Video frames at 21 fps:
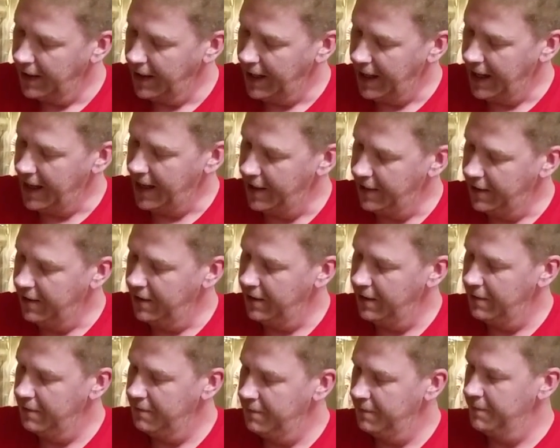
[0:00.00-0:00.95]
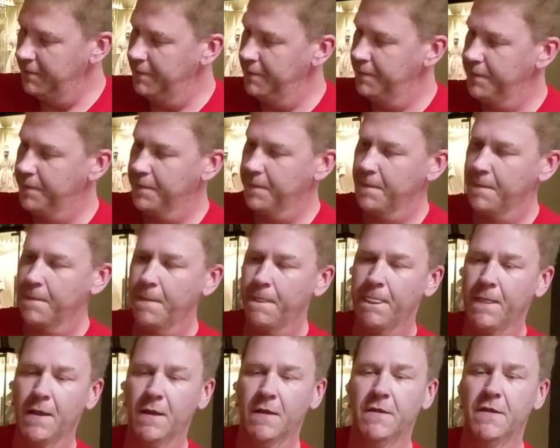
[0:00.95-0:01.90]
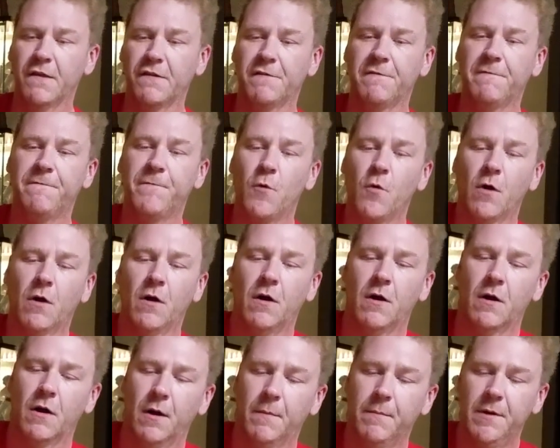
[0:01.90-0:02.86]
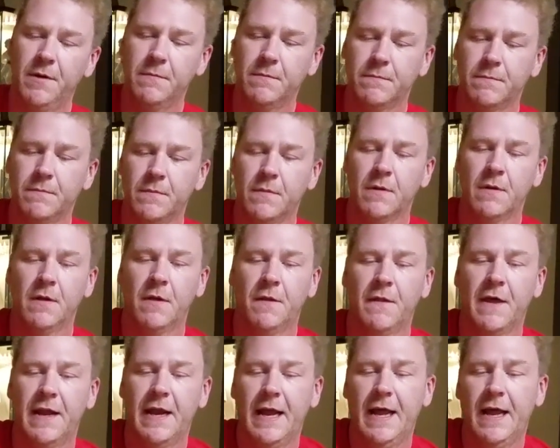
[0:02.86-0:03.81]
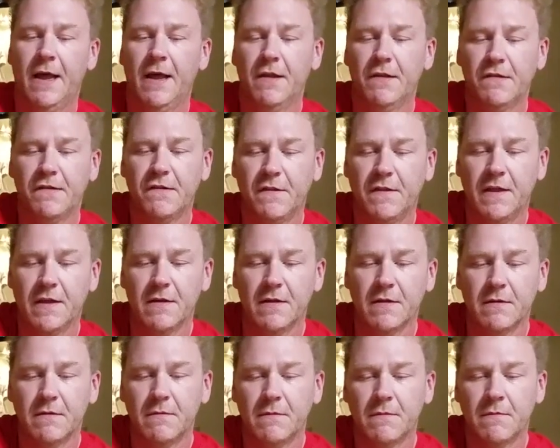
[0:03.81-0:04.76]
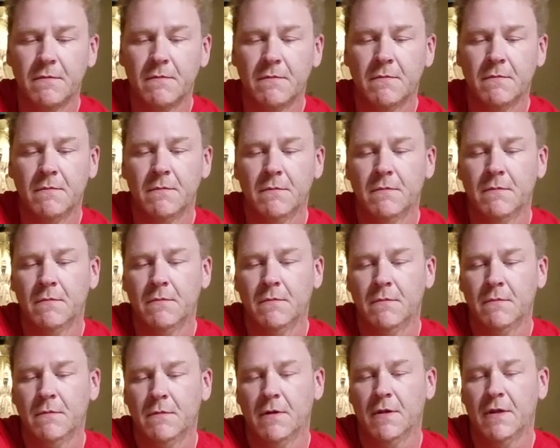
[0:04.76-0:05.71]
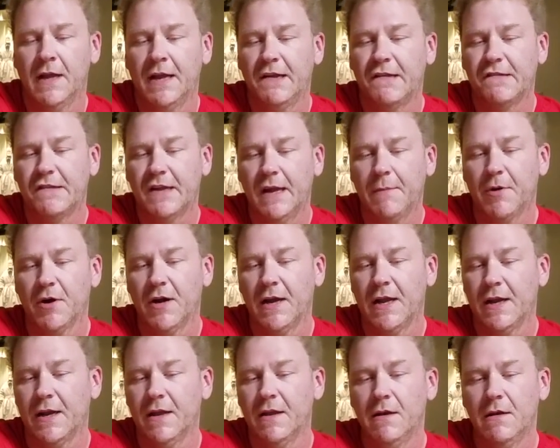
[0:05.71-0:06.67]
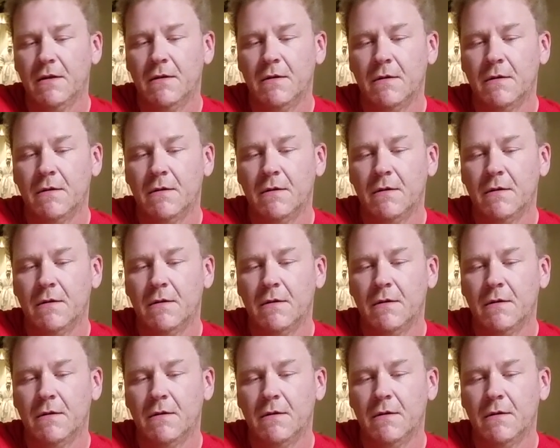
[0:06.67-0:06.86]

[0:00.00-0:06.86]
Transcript: and this forearm that has the lightsaber in it,